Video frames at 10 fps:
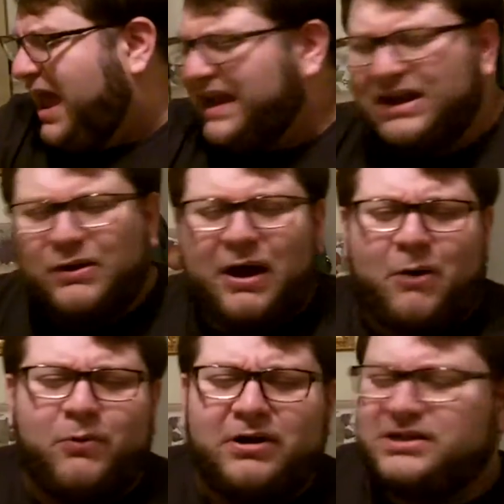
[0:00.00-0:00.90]
And
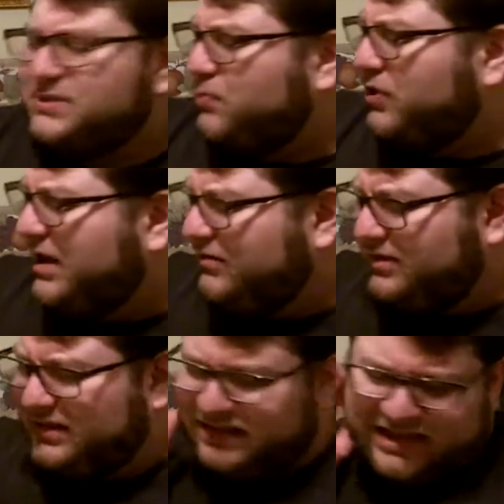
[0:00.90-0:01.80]
I want to just put
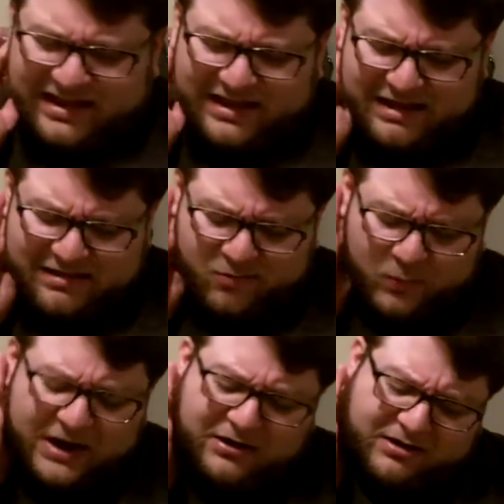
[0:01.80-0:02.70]
out that it's
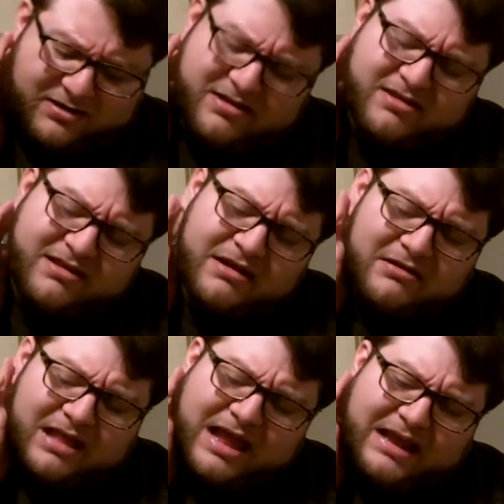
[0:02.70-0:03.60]
weird because this
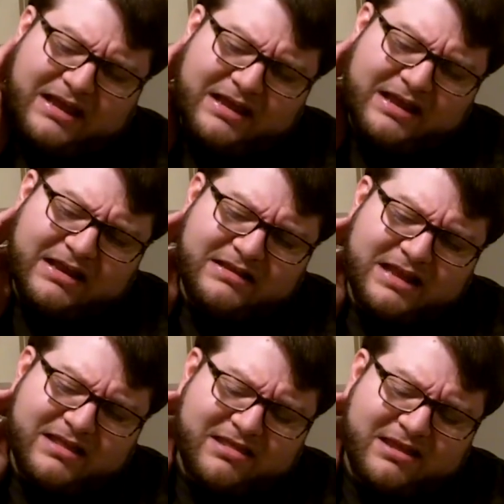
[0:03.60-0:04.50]
year,
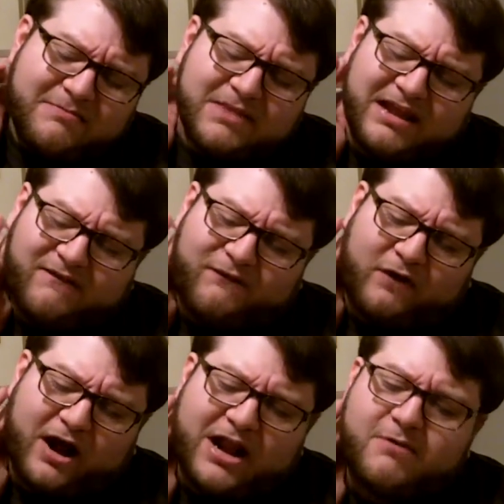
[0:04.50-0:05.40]
it seemed like
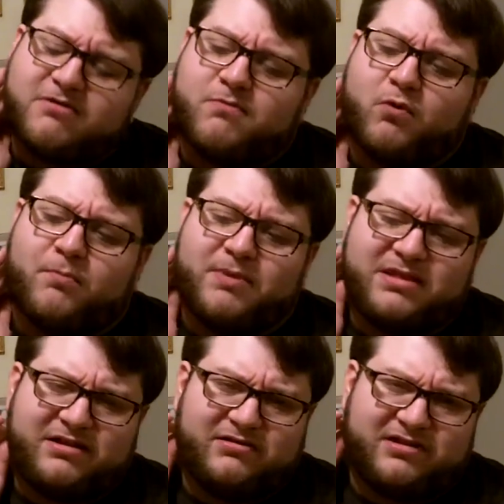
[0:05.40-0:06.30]
Friday was more
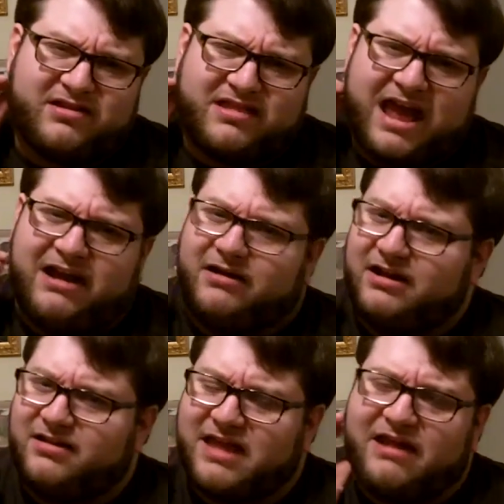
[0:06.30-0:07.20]
busier than
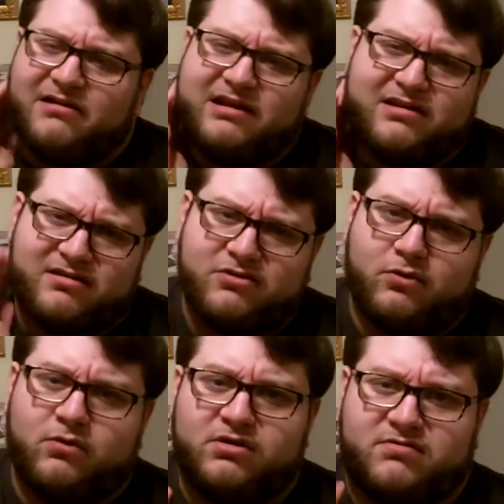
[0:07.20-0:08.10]
Saturday. Saturday is
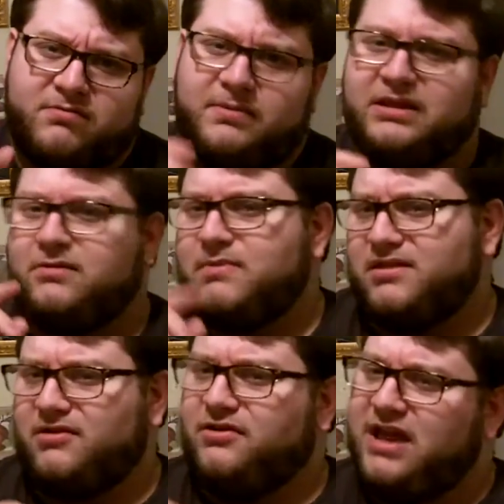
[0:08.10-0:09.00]
notorious for being the
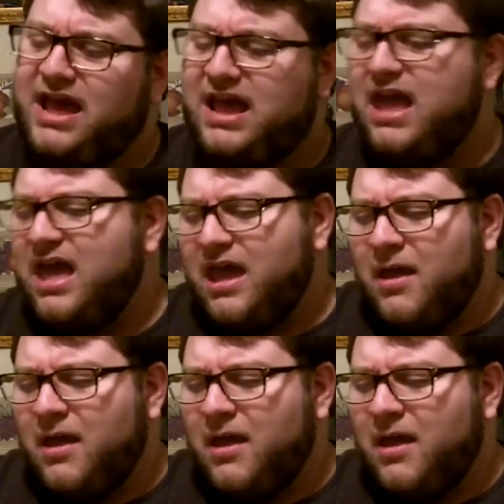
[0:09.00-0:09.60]
busier day.